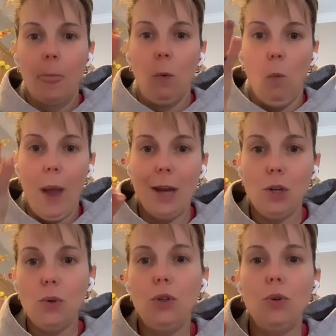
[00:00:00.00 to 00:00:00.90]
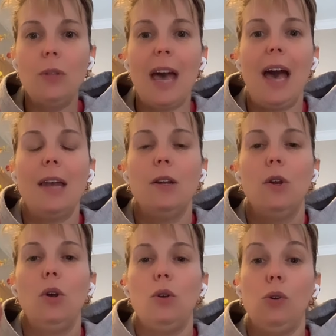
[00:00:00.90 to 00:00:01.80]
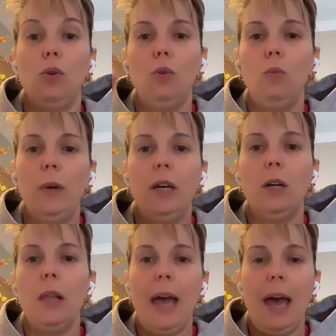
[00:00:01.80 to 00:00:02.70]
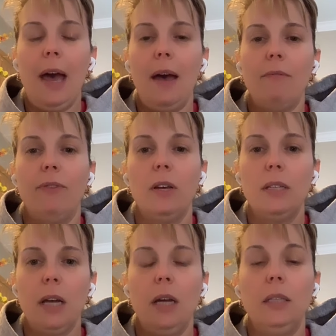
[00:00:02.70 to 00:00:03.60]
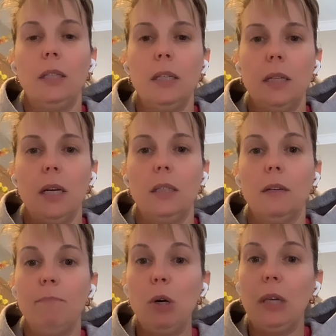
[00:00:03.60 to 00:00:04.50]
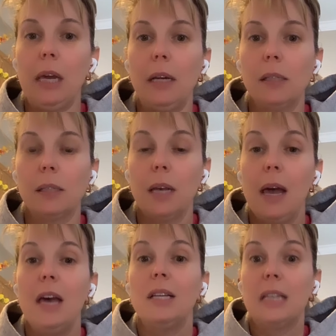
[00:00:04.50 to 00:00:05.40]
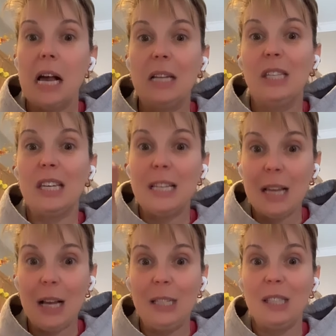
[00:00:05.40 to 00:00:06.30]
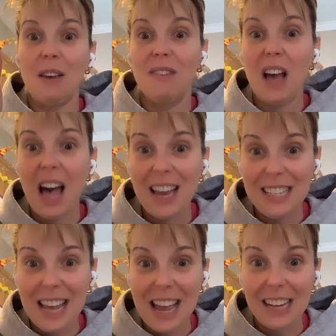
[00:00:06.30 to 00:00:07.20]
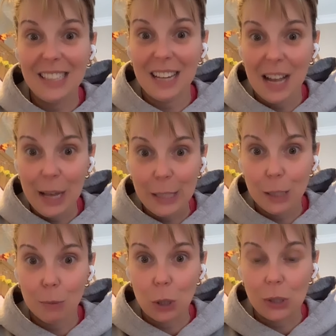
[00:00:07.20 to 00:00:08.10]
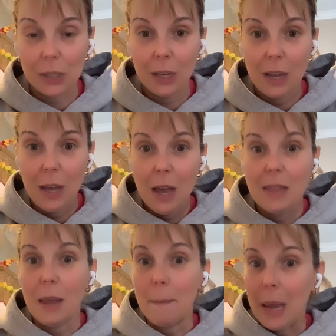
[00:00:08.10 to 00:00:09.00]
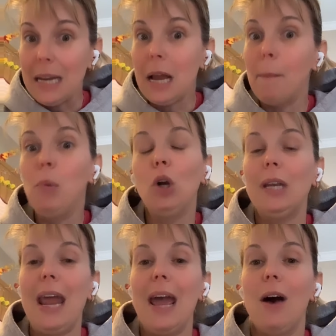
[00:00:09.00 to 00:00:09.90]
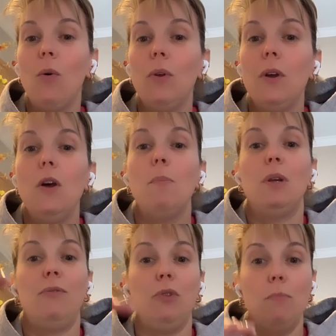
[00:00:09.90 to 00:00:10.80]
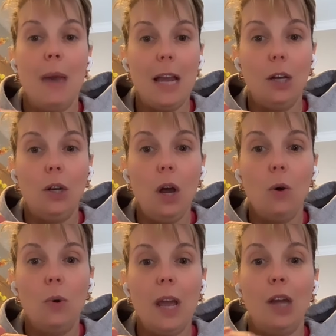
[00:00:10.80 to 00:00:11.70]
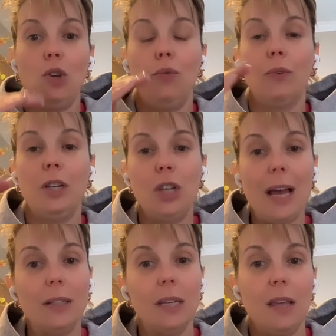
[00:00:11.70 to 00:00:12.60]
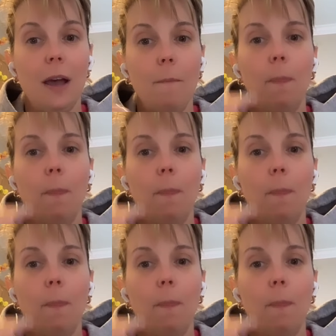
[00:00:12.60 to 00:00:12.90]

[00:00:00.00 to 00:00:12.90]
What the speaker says: When you do that, you will have tons and tons of bookings, tons and tons of contacts and customers. They might not book now, but if you make a note and you reach out to them,